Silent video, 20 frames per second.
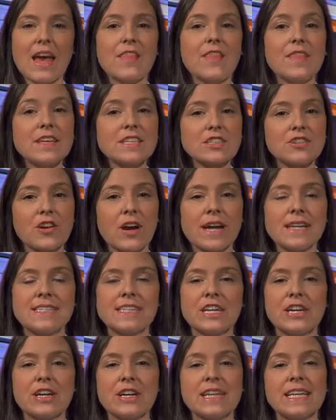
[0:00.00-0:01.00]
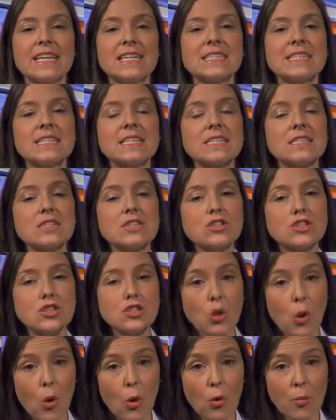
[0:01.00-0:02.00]
This criterion is the
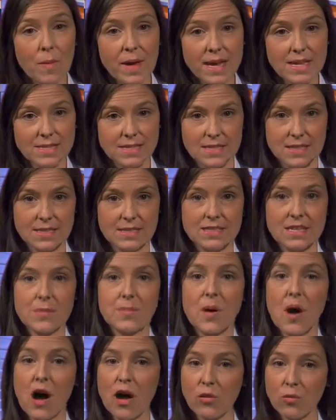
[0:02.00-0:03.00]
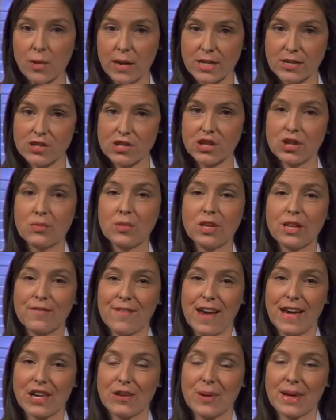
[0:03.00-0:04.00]
sole basis upon which you will
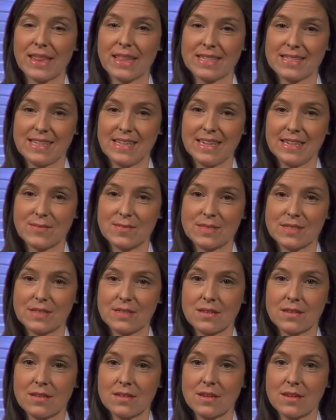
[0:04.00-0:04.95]
evaluate the teams.